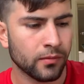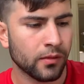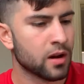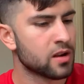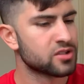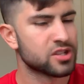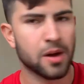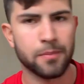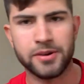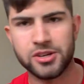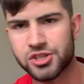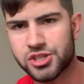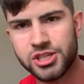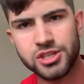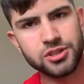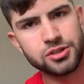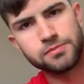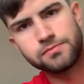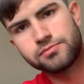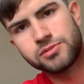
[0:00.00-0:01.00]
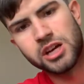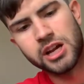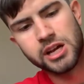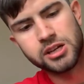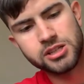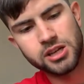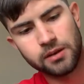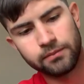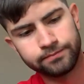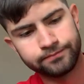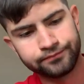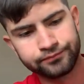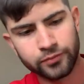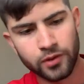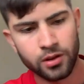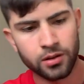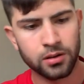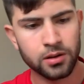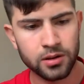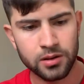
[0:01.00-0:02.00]
Sour Patch Kids, 10 out of 10.
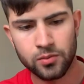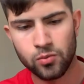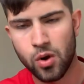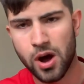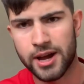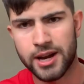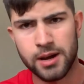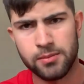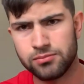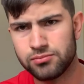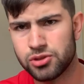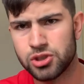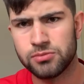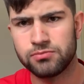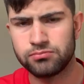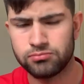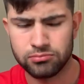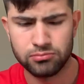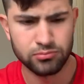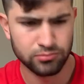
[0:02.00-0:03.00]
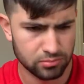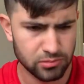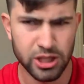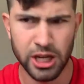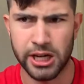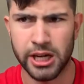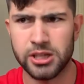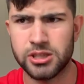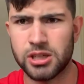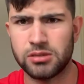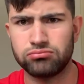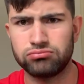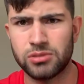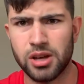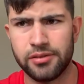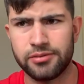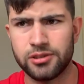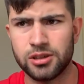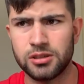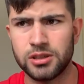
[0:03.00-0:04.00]
White M&M's, 10 out of 10,
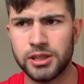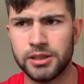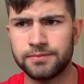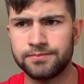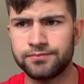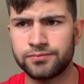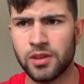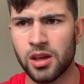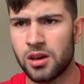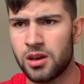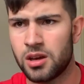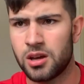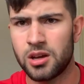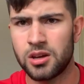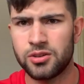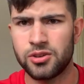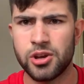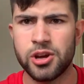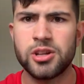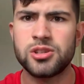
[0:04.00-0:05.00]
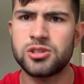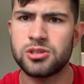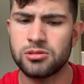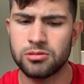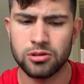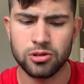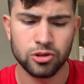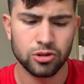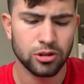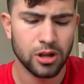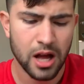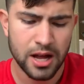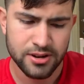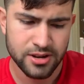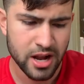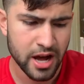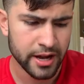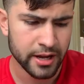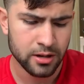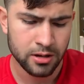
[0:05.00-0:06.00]
definitely. Nerds are a good like
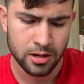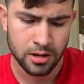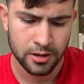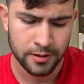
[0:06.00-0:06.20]
9.